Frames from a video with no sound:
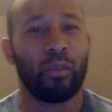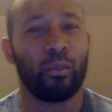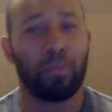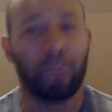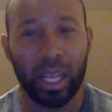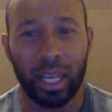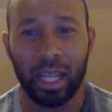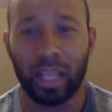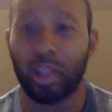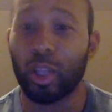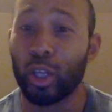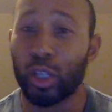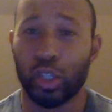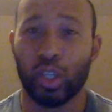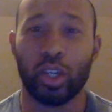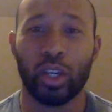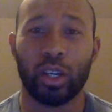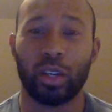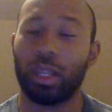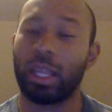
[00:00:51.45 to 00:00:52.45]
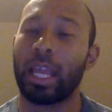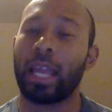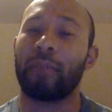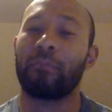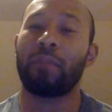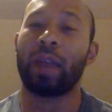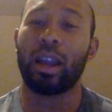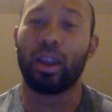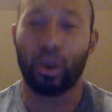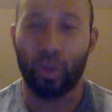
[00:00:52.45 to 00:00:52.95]
meaning it looks good like
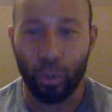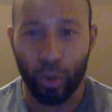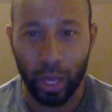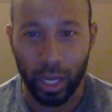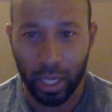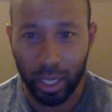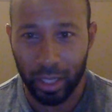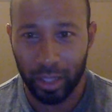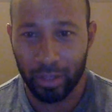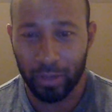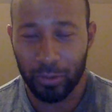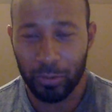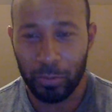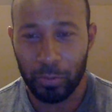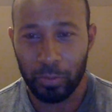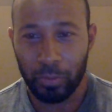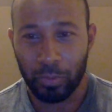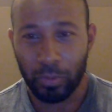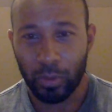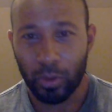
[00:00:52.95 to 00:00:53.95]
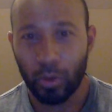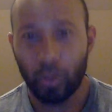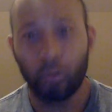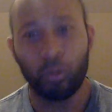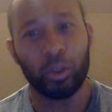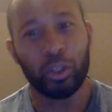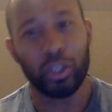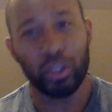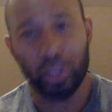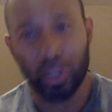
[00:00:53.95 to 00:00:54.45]
my credit,
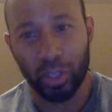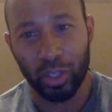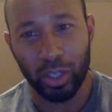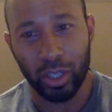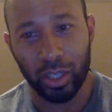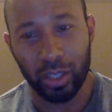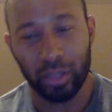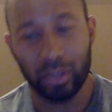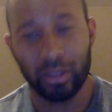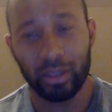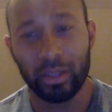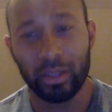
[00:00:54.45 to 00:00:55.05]
which is good,